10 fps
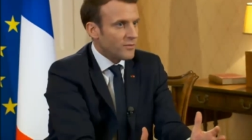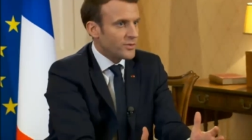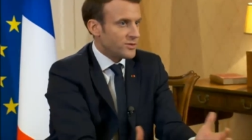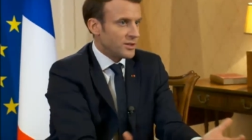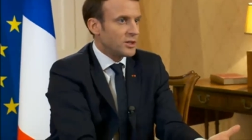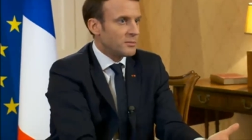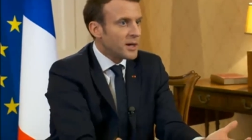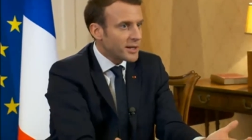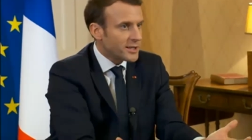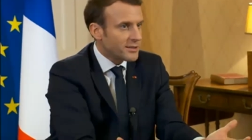of the single
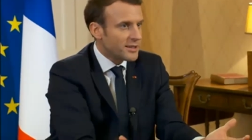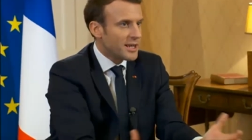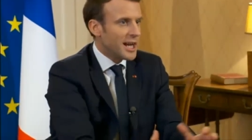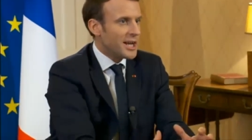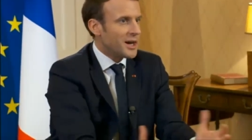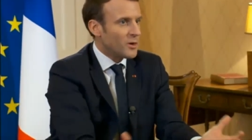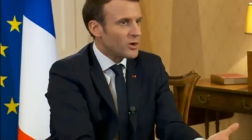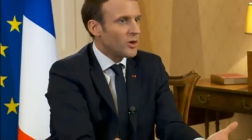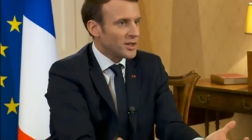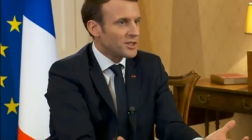market and our
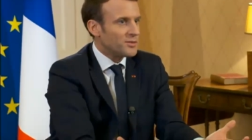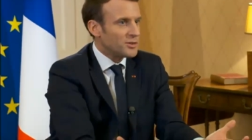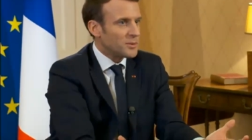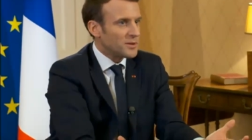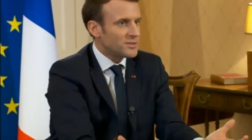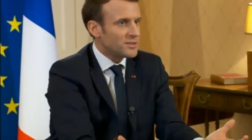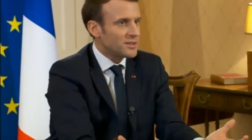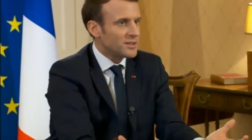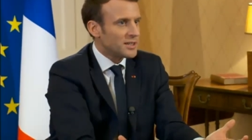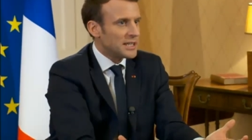collective interest.
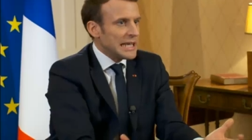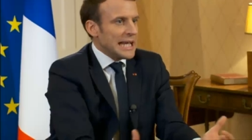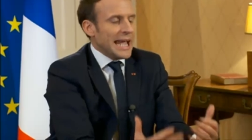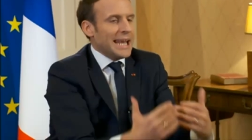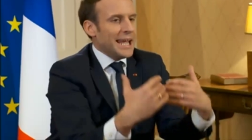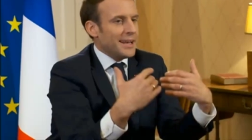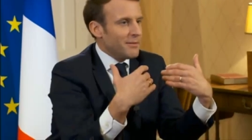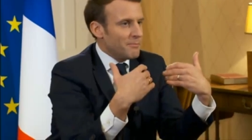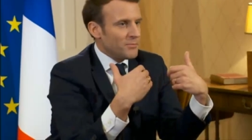And and